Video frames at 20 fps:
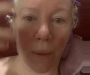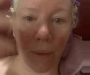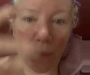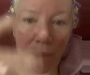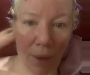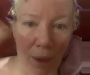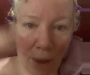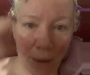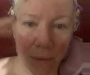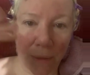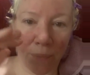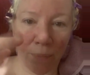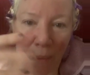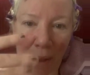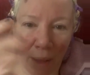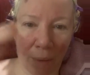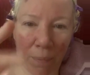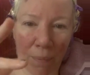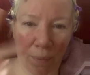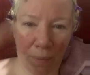Does
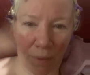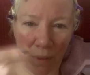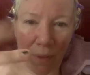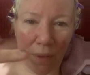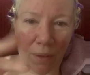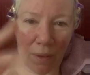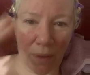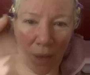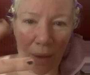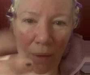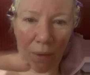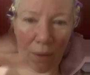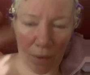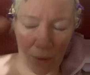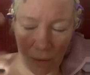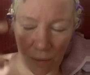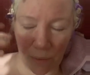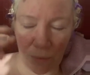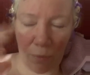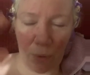make,
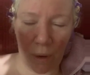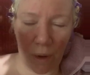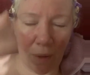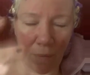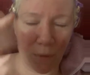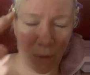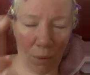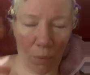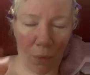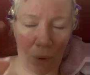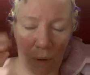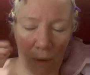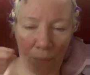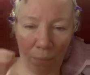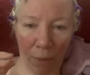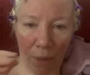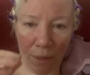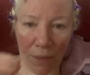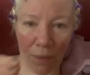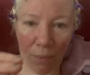whatever the word,
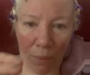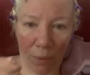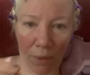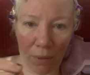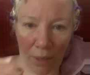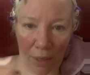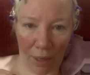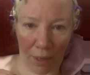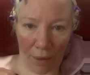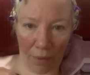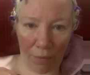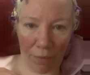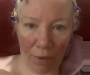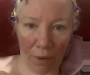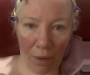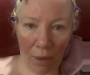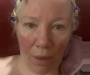me to believe